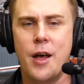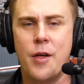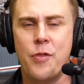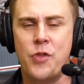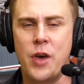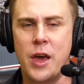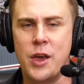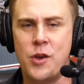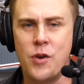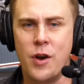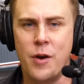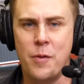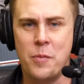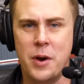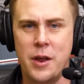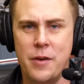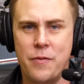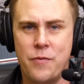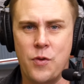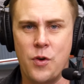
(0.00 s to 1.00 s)
Thank you,
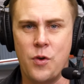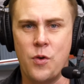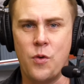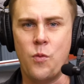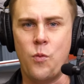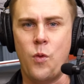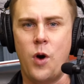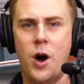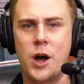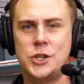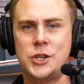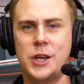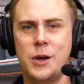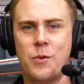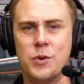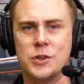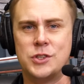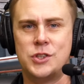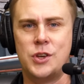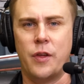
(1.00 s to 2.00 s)
everybody, for watching.
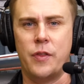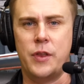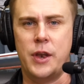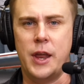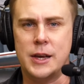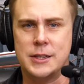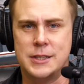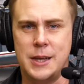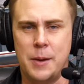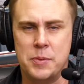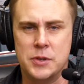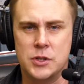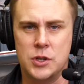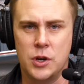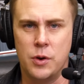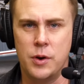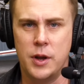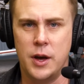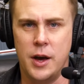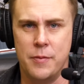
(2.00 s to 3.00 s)
We'll see you on the next
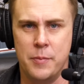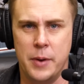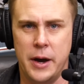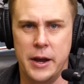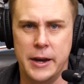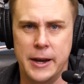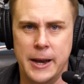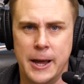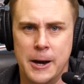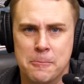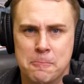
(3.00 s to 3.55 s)
episode of Mining Now.